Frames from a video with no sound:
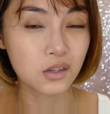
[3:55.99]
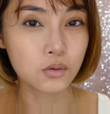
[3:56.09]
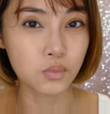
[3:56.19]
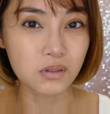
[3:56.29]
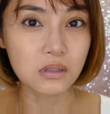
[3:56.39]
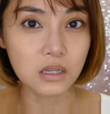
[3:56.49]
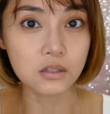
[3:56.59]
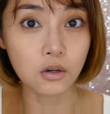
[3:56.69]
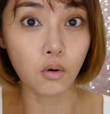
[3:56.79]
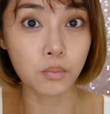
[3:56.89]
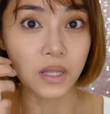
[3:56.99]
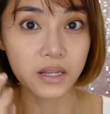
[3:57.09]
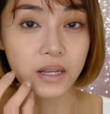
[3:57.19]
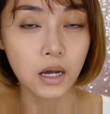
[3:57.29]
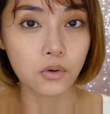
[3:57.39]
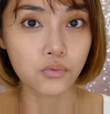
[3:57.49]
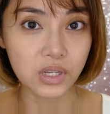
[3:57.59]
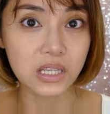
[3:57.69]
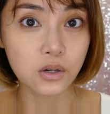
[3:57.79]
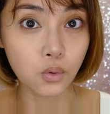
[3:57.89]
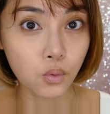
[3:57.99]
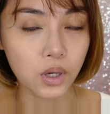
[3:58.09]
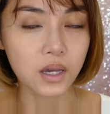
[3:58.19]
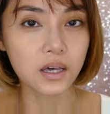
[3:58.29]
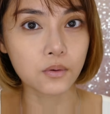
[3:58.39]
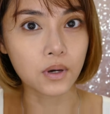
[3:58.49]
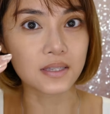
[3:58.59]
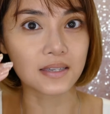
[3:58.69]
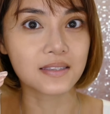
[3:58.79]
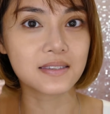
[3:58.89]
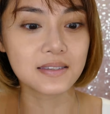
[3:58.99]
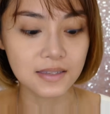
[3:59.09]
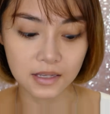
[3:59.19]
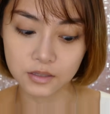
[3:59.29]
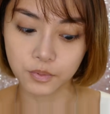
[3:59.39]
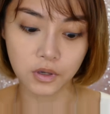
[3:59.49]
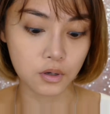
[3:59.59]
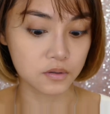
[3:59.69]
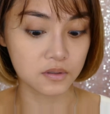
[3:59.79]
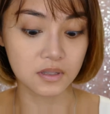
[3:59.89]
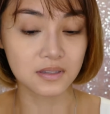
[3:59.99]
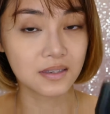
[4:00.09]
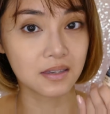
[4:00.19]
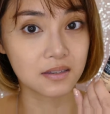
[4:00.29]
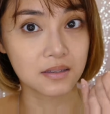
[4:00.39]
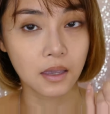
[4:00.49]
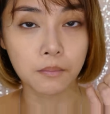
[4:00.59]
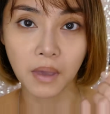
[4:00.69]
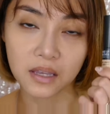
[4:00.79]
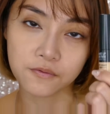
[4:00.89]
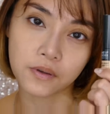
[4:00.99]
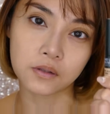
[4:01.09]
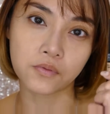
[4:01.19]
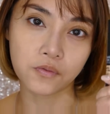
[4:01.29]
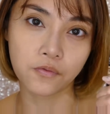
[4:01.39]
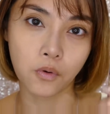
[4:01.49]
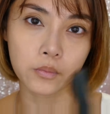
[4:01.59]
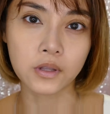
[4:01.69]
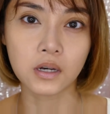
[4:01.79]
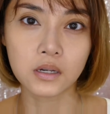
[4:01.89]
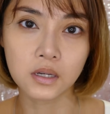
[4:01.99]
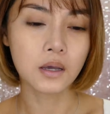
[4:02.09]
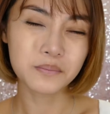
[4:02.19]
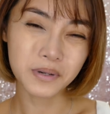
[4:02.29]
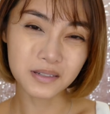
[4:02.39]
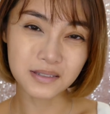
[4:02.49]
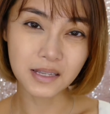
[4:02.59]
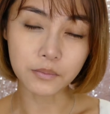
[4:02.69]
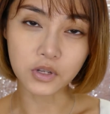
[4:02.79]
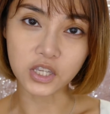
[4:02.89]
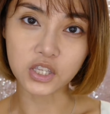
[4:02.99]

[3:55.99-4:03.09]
You will need to go blend it out really quick, otherwise it sets because this is a MatteVelvet formula. Personally, I'm not a